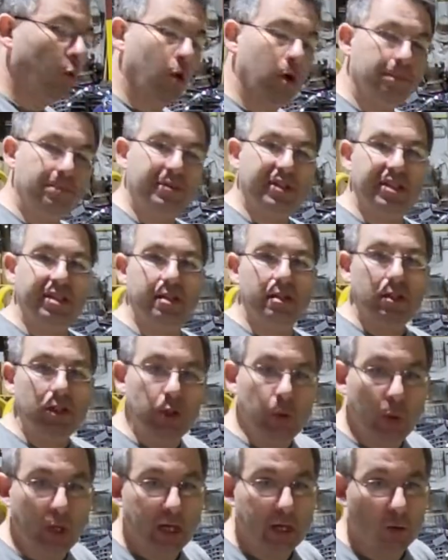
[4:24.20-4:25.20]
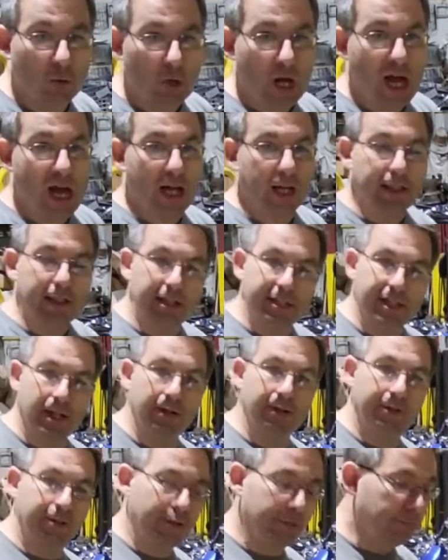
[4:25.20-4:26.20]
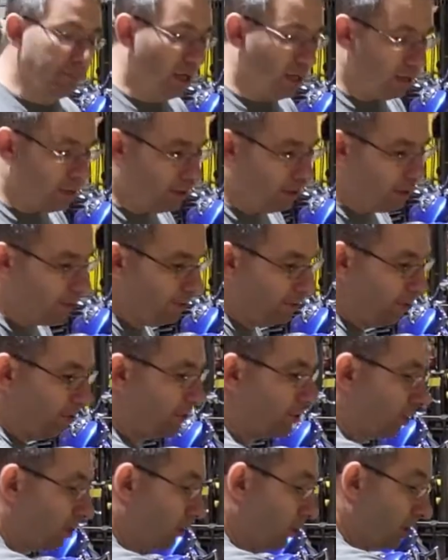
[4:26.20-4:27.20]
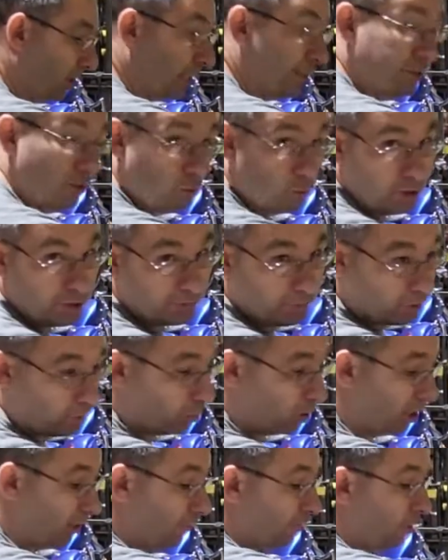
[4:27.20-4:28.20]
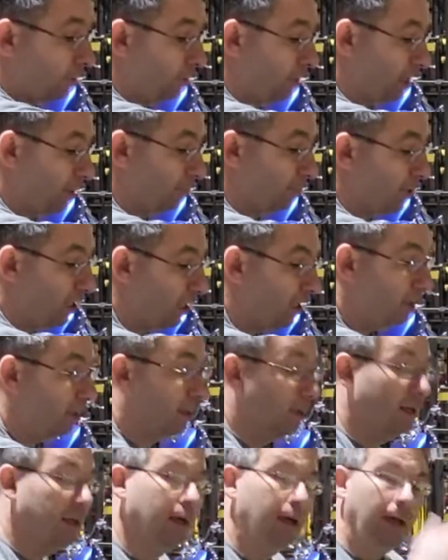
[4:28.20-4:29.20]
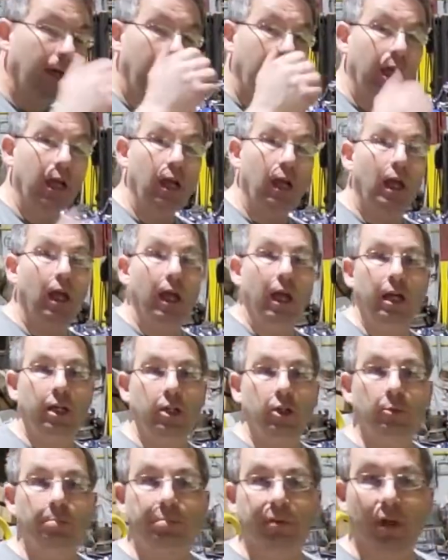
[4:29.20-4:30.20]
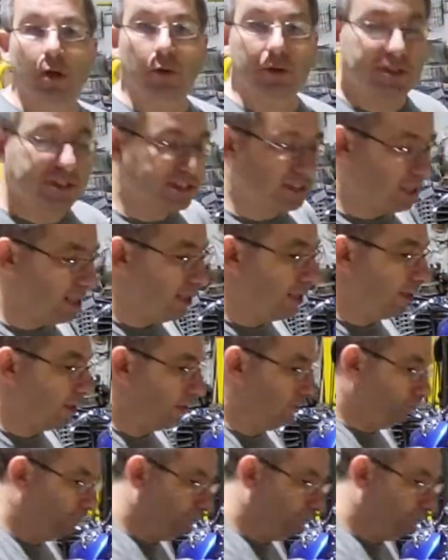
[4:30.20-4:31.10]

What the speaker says: whoops, you hit a rock that's under the mud, under the dirt, in the river, whatever it might be, and you blow this tire.